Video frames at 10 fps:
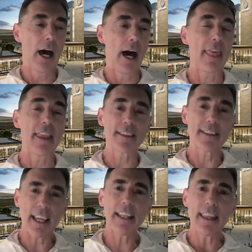The
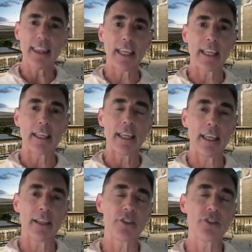second thing
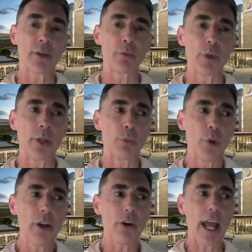is, and
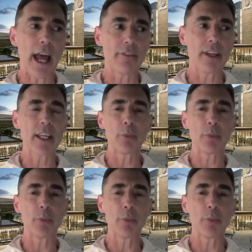we are having,